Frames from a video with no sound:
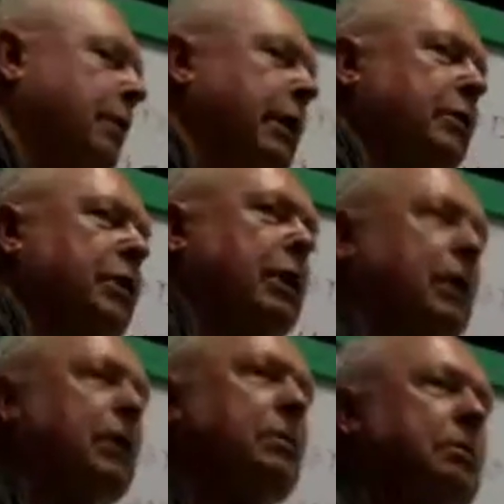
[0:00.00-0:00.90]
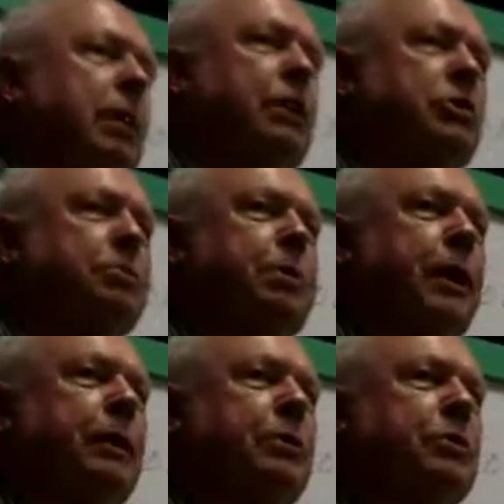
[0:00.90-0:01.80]
that the major
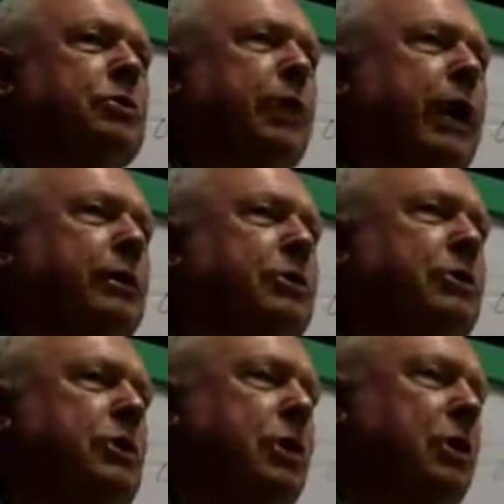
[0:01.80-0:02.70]
part of those grants